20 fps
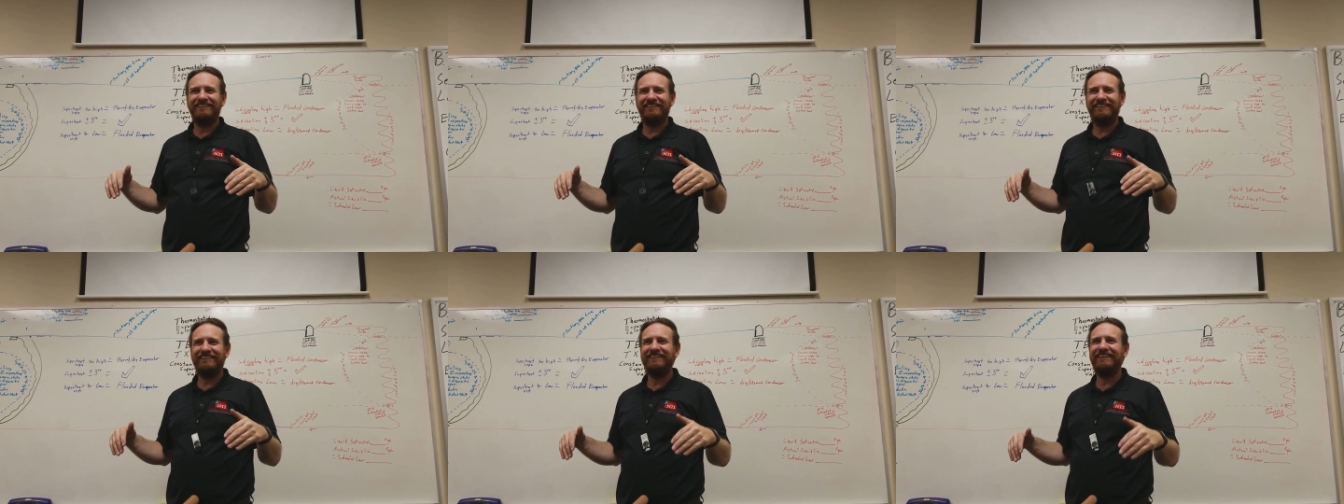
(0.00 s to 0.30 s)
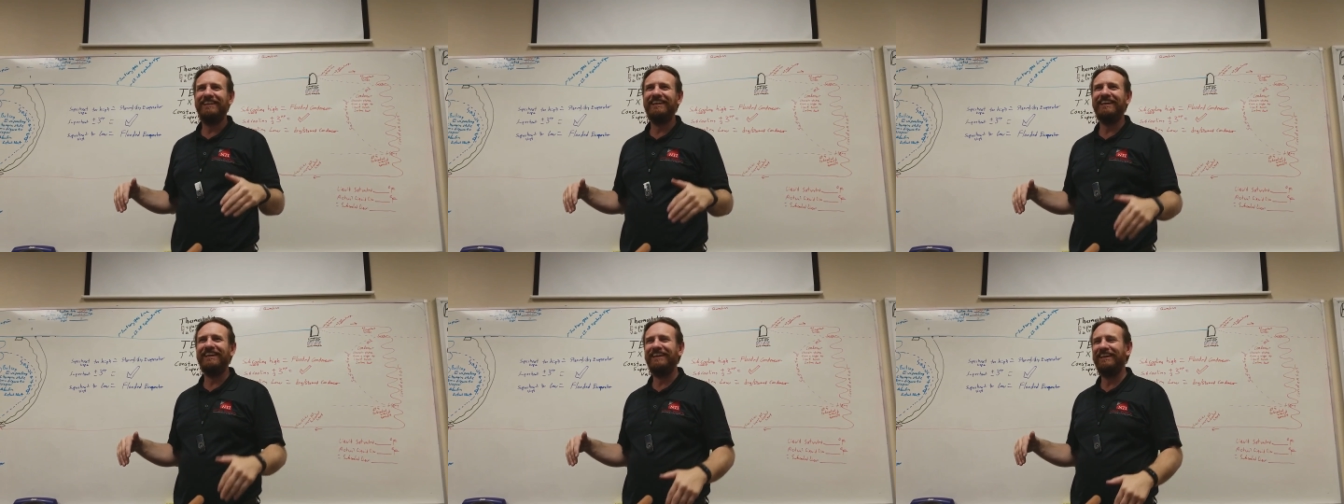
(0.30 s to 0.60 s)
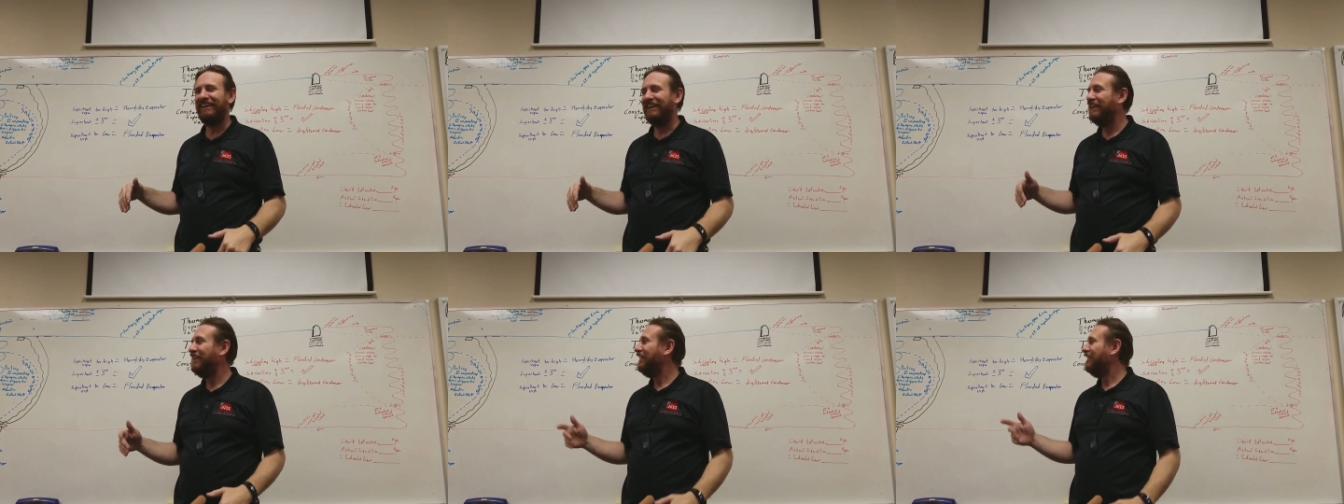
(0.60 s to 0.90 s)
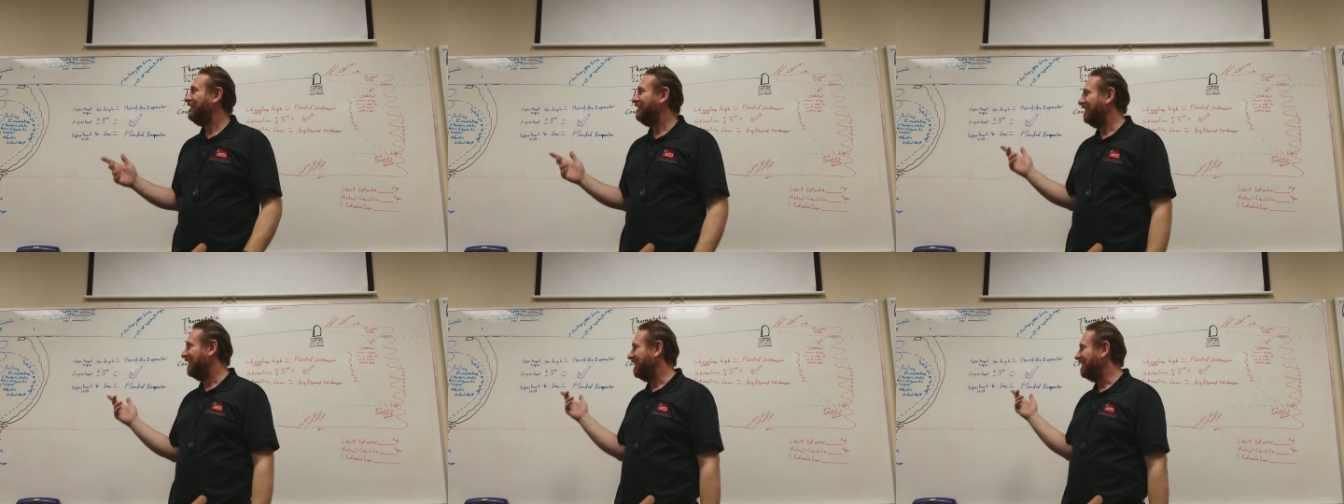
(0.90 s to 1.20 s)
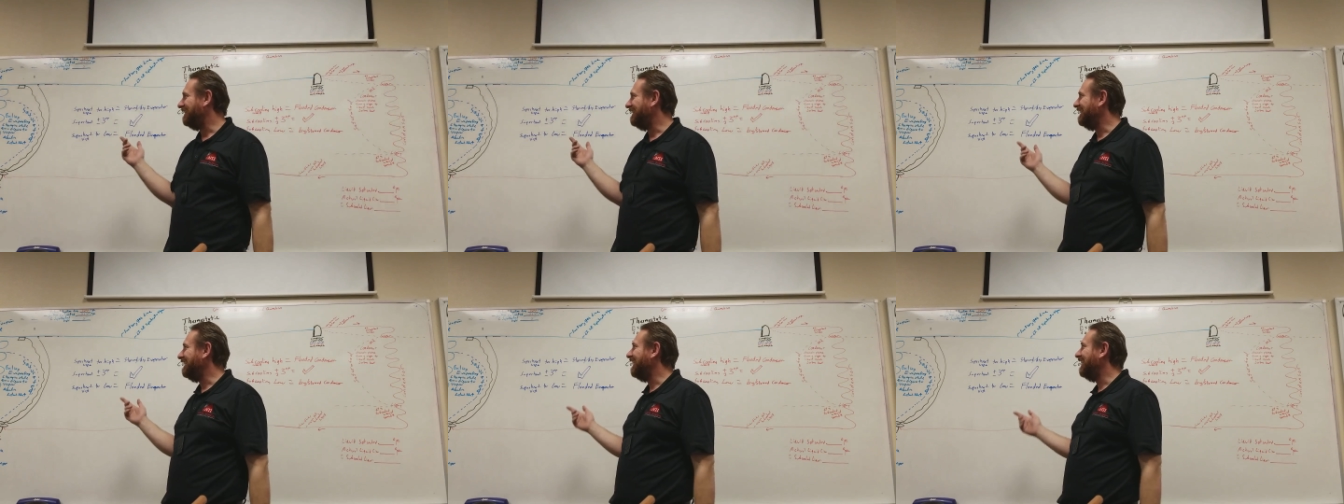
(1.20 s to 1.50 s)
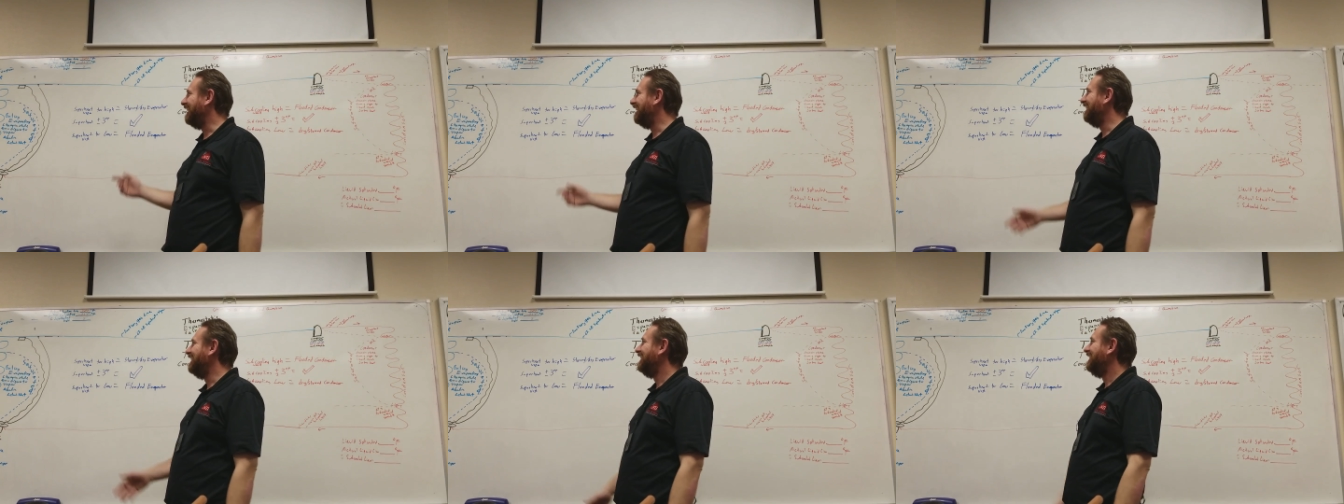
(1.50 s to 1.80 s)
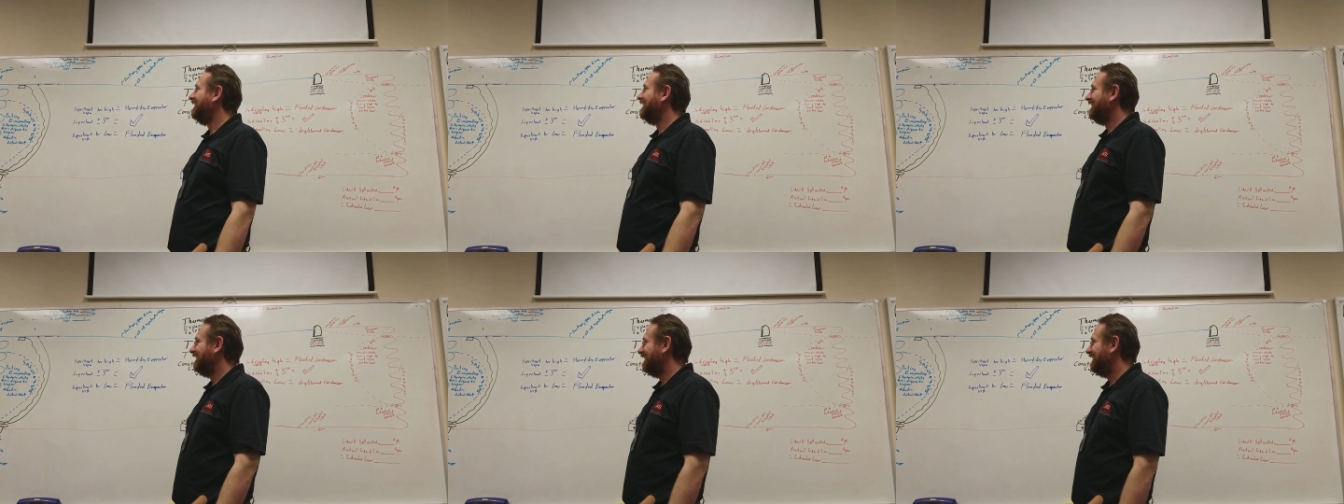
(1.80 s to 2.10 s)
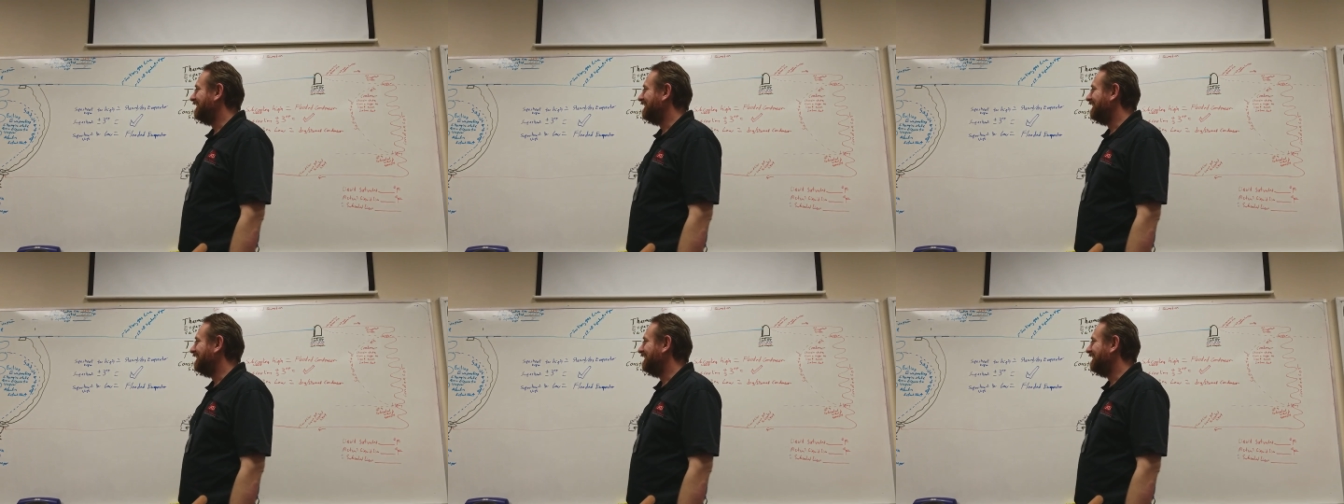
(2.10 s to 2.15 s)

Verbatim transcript: yeah. Well, the, uh,